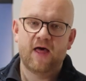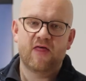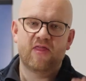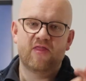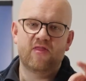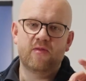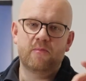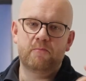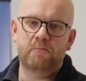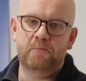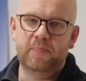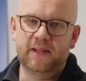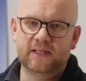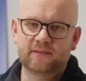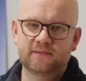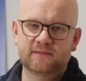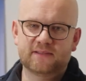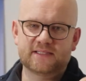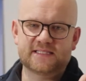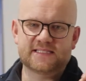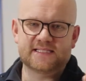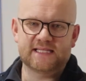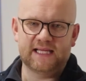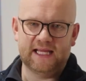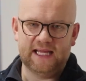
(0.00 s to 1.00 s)
the
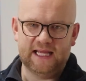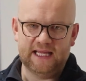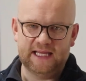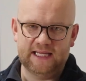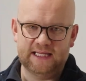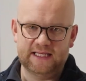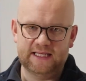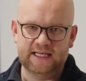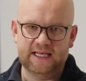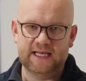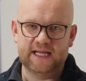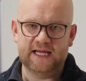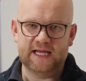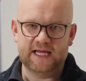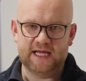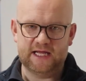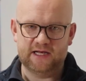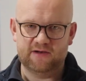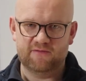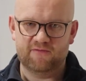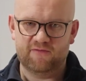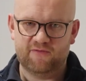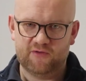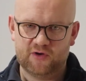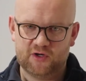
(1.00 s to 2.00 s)
built-in
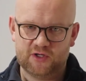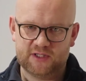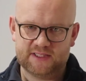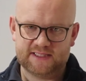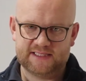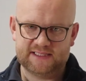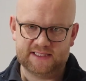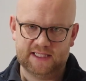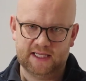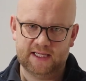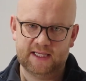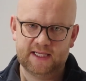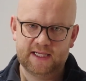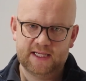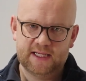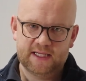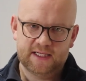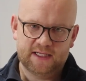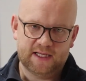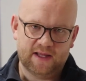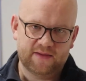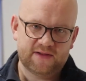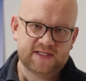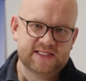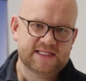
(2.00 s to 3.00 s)
inverter.
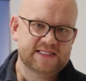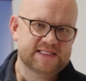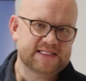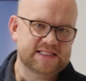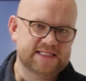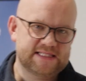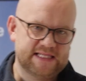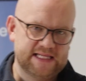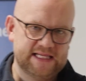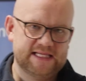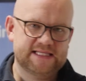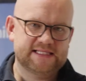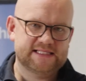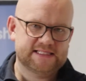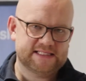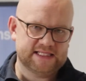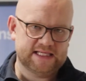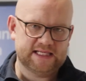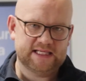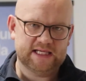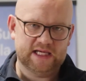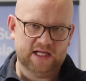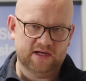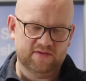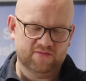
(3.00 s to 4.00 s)
Now, this is a
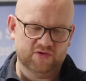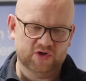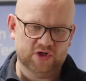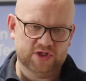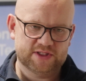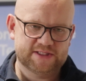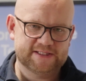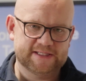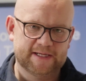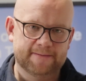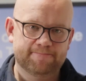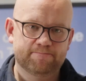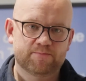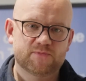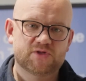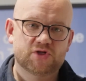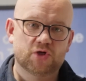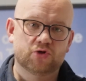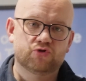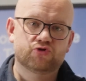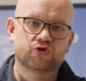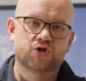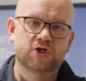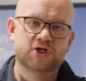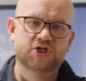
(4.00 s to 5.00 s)
DC inverter. So
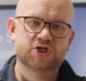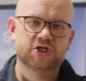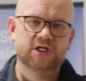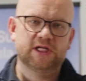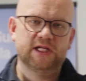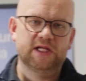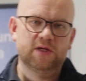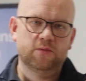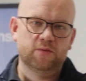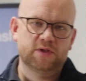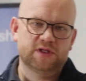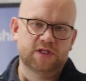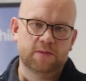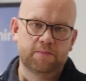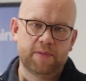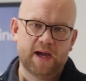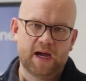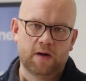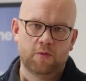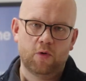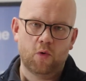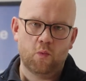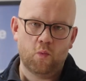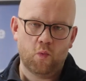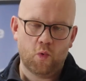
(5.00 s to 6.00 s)
traditionally with the
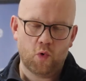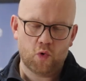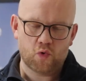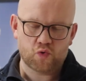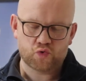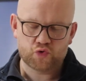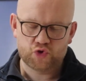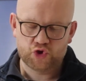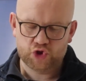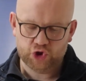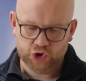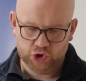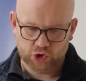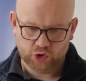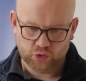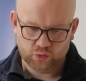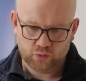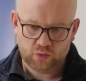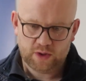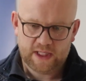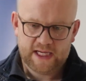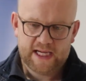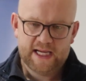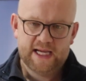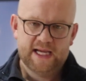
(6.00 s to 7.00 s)
Powerwall 2,
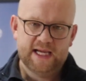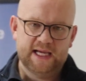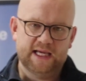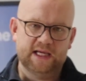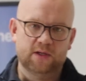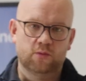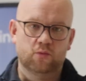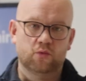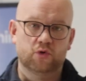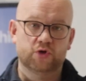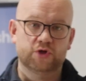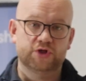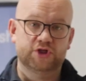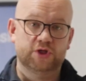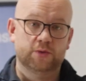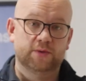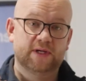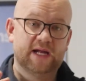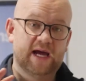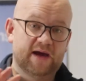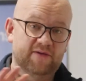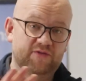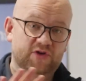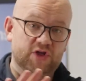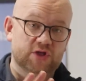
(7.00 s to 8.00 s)
you would
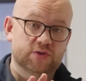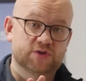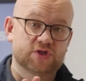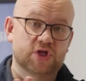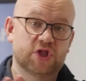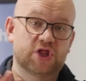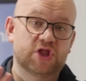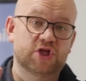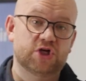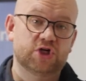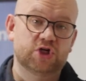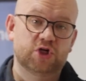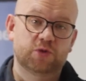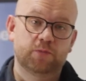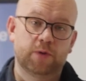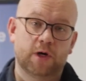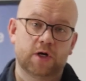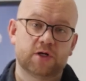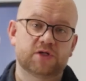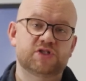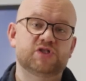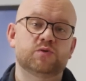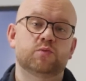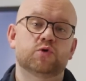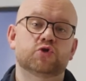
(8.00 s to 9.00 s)
have to use a third
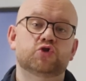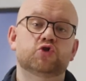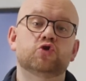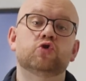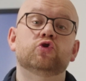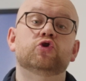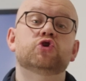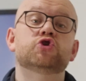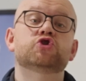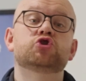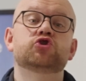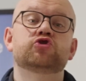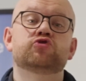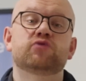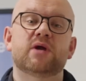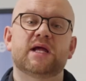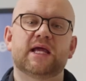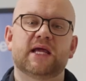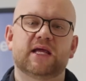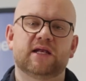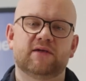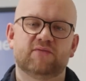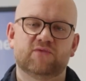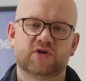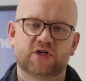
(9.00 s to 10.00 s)
party, what's called a
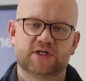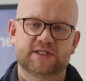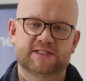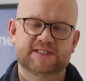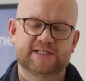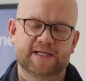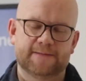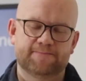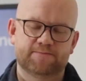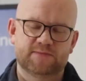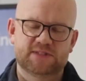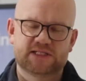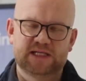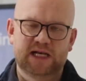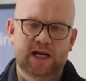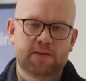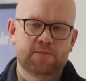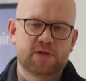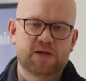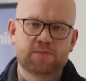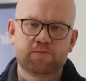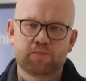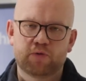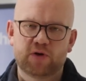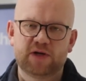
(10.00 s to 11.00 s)
string inverter. So let
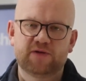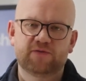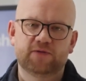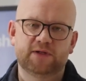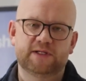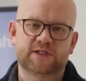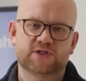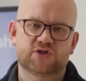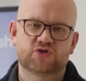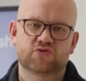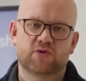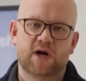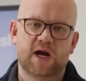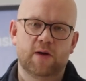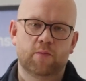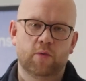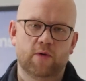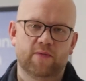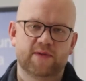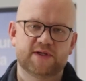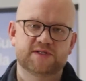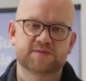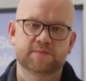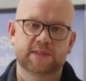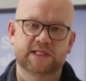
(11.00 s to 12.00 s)
me briefly describe
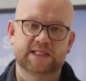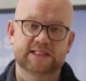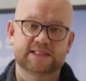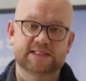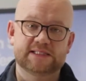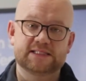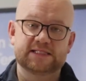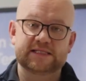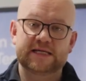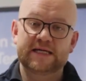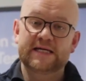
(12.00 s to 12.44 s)
what this means.